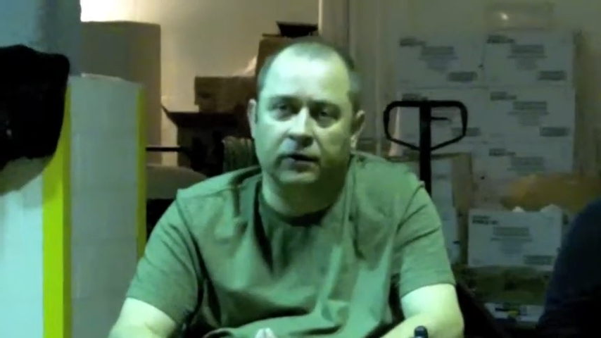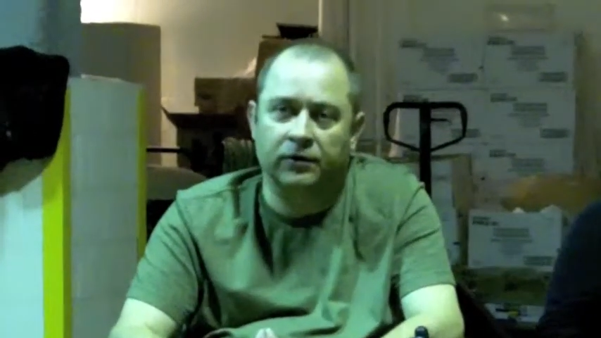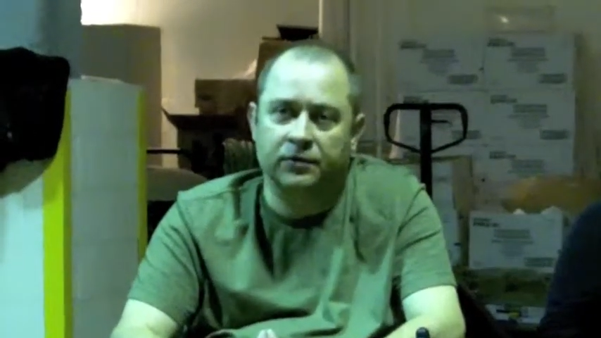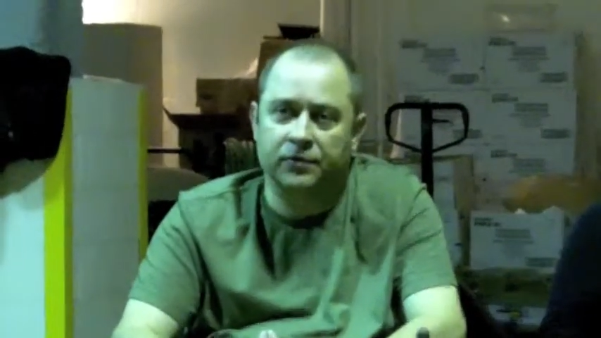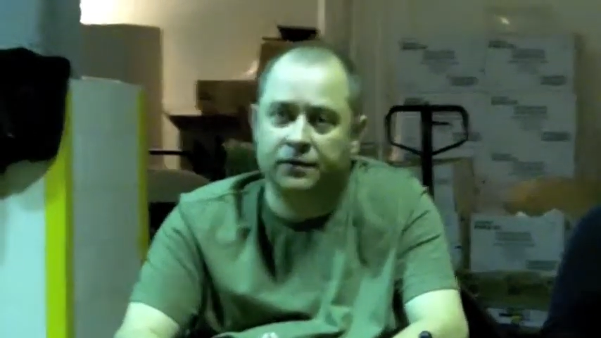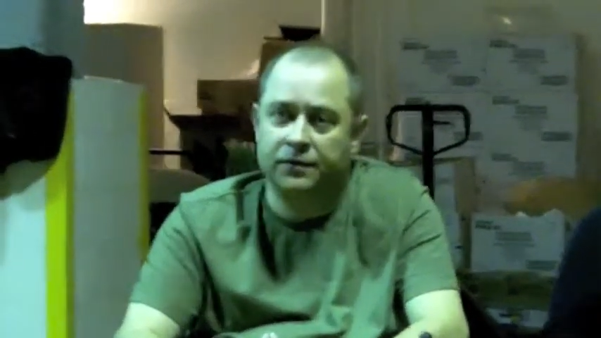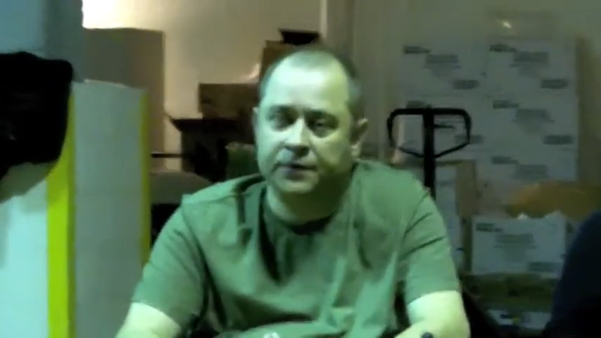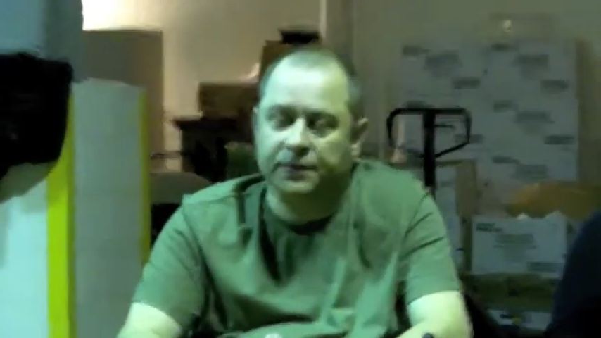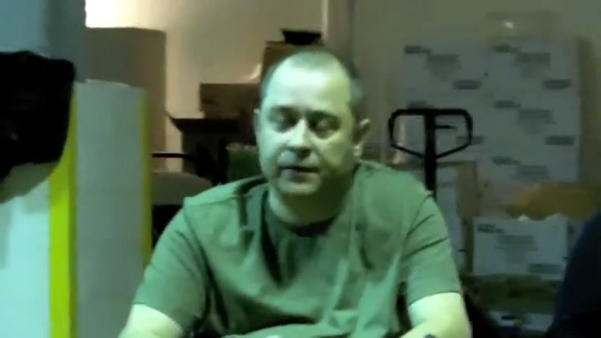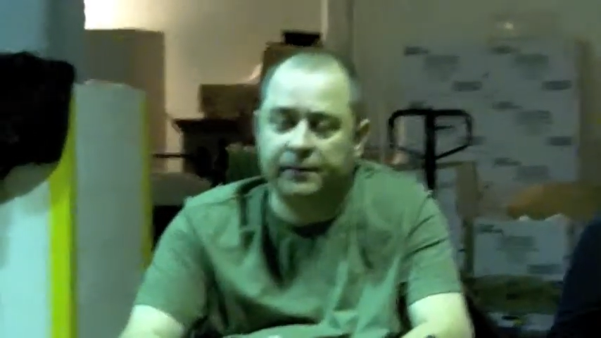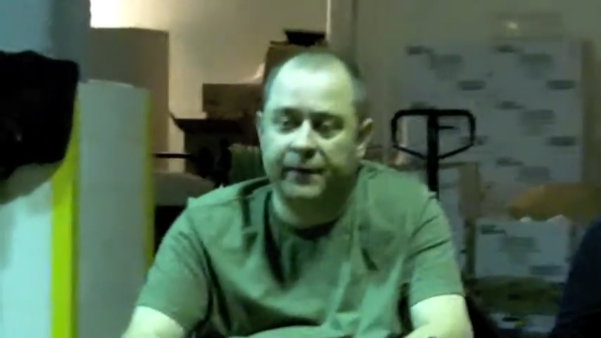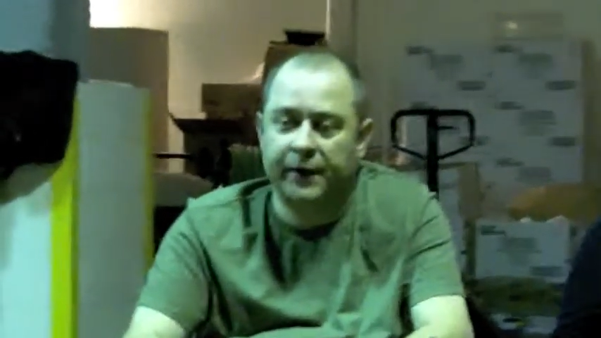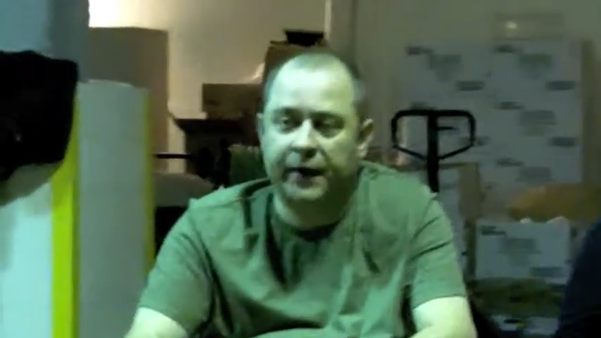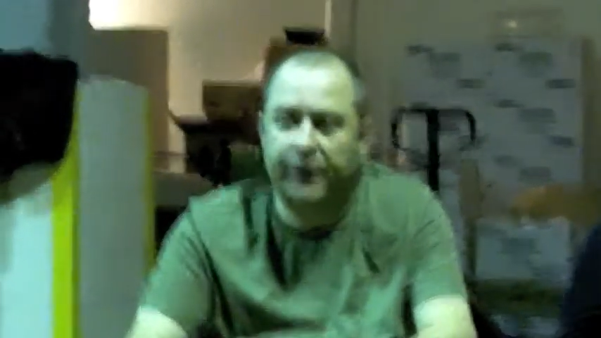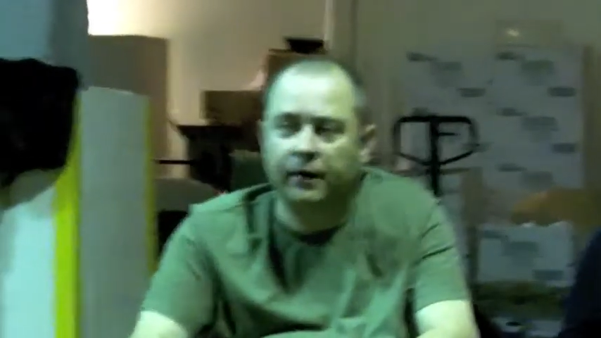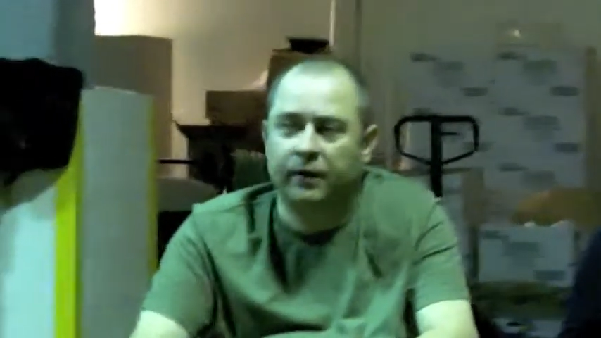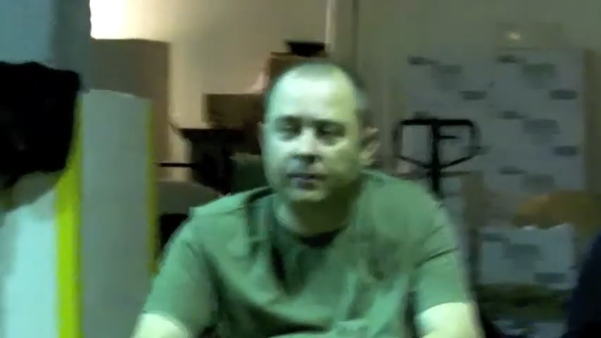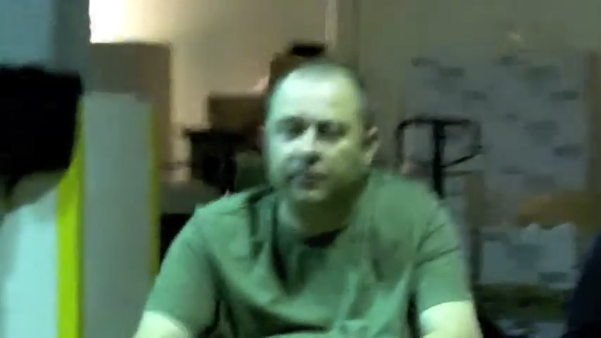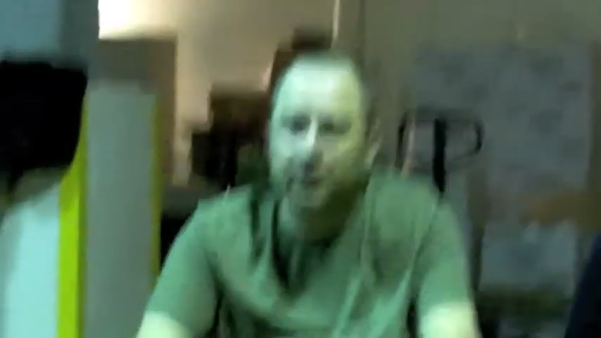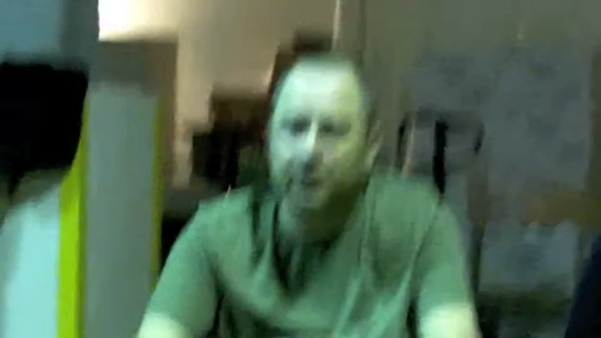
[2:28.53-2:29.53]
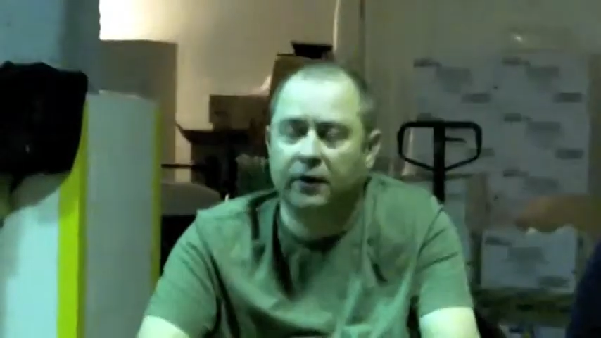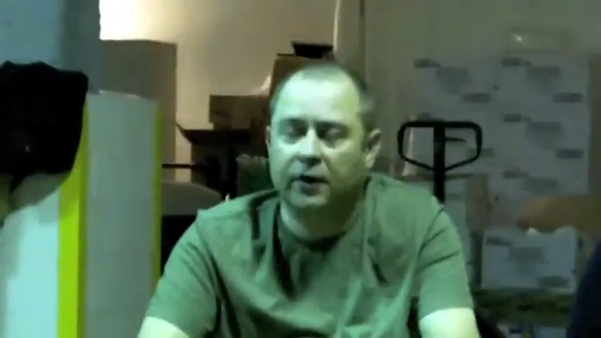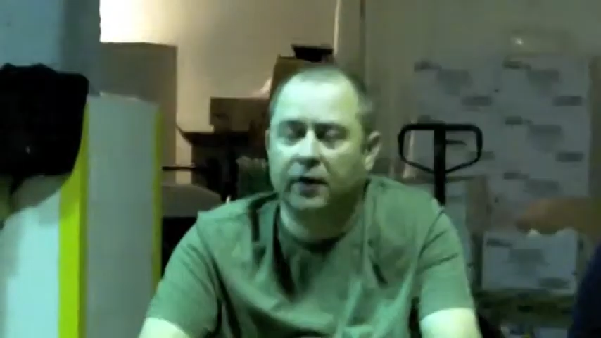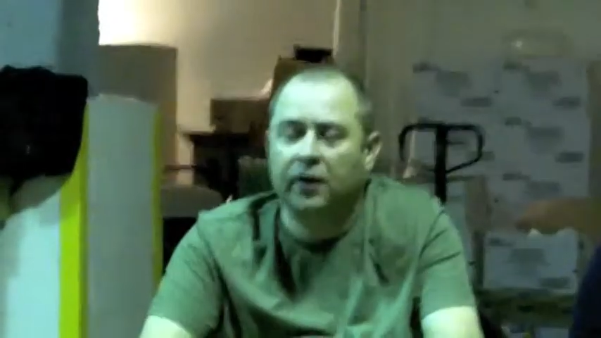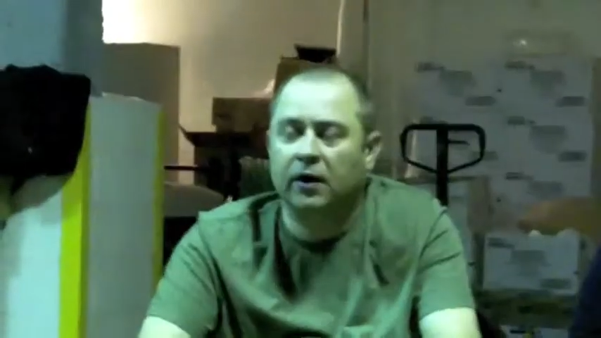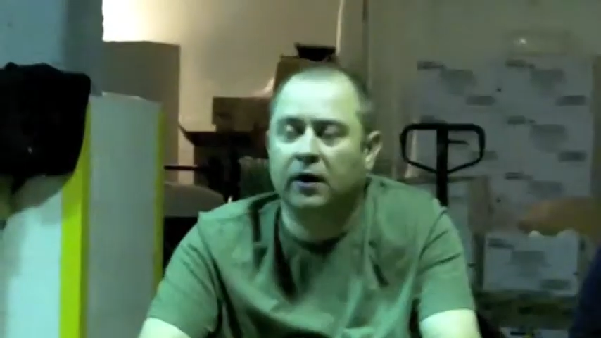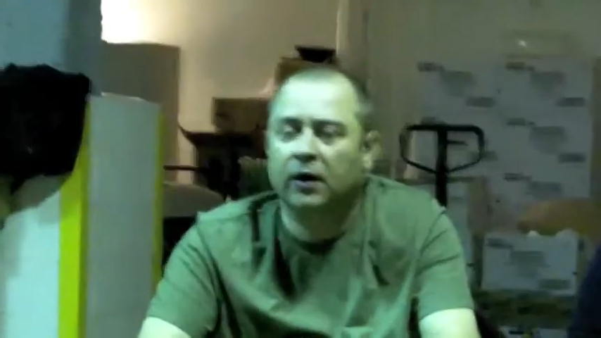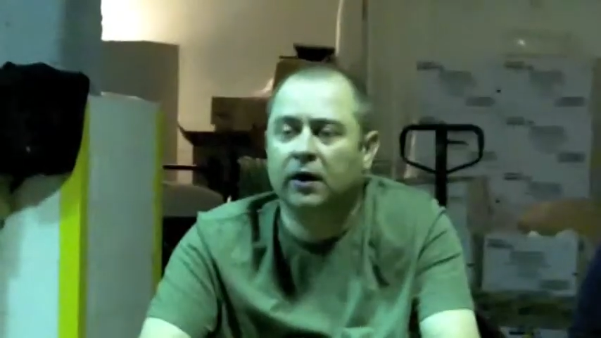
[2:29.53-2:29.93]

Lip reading: social media,